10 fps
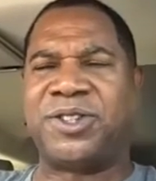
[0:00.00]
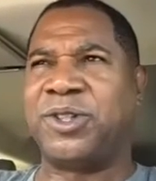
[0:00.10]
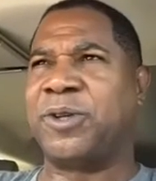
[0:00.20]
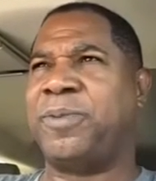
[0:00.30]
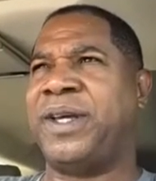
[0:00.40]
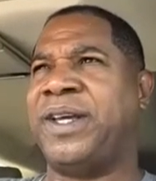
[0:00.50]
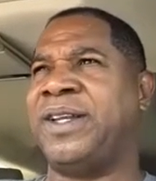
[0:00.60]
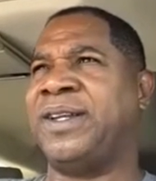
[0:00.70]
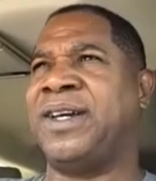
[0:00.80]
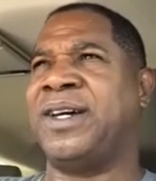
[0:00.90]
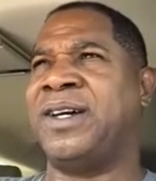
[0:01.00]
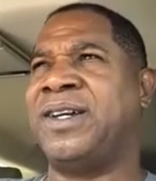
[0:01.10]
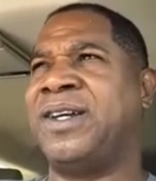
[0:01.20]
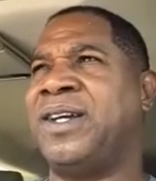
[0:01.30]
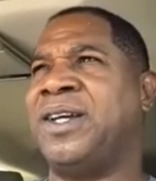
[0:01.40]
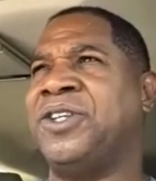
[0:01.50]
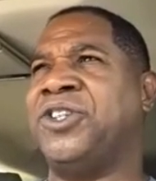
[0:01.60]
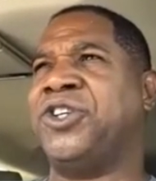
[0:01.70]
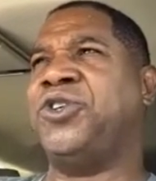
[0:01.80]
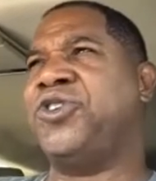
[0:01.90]
You know what I mean? And
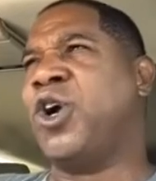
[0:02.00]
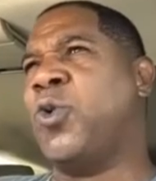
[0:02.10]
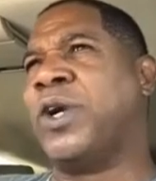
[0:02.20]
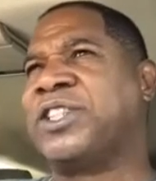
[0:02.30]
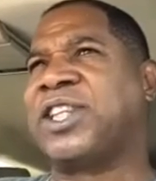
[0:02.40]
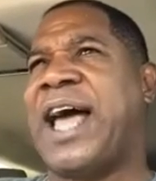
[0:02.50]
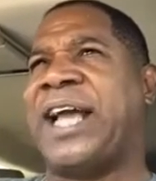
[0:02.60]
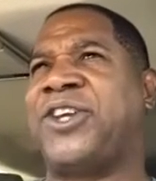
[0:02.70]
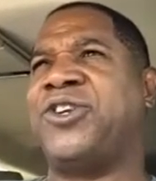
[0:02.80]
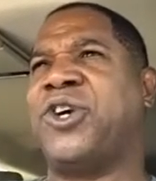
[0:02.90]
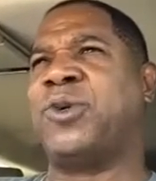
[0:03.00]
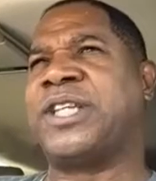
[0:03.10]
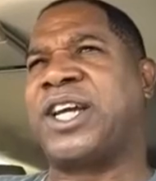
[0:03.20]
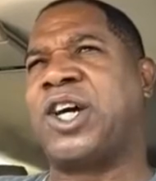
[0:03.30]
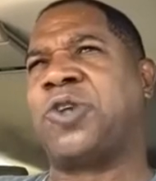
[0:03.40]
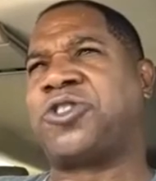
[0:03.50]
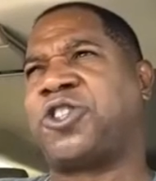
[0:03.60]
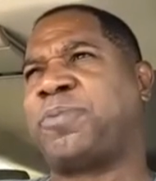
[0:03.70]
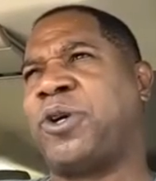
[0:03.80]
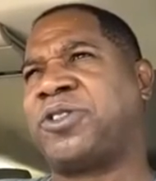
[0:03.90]
you know what it's like, you know what that culture is
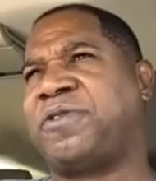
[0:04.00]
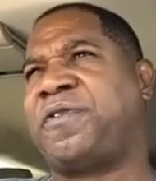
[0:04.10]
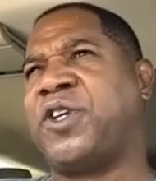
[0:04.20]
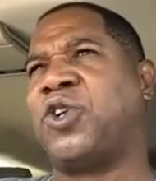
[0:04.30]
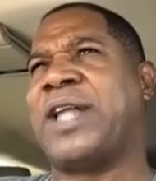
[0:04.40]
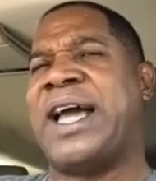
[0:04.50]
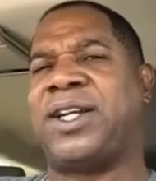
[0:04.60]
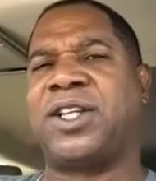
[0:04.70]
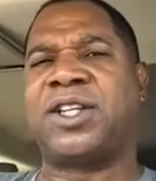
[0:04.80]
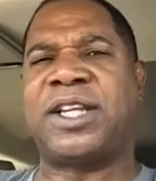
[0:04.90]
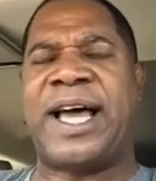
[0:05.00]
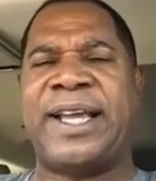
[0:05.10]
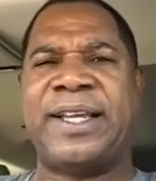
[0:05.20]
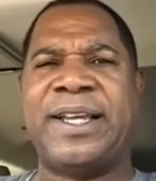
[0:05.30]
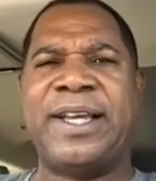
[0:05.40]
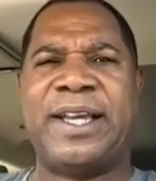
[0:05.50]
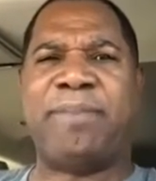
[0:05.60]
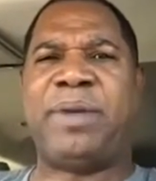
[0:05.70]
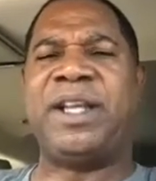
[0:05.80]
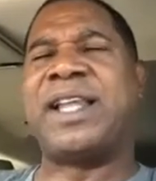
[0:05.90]
supposed to feel like, look like,
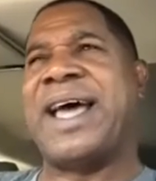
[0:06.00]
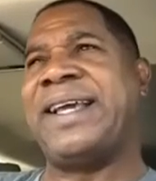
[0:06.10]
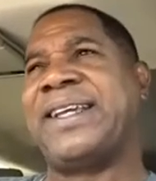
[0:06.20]
and be like.